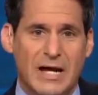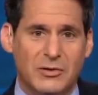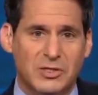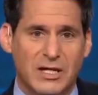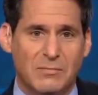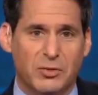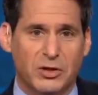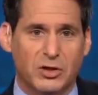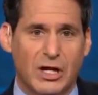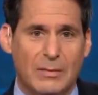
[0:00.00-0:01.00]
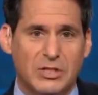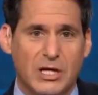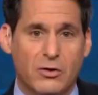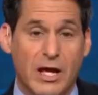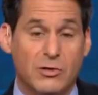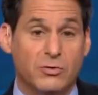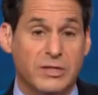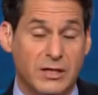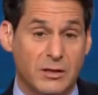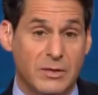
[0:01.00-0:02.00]
me now, CNN political commentator Andrew
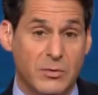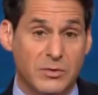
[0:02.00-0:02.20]
Gillum. He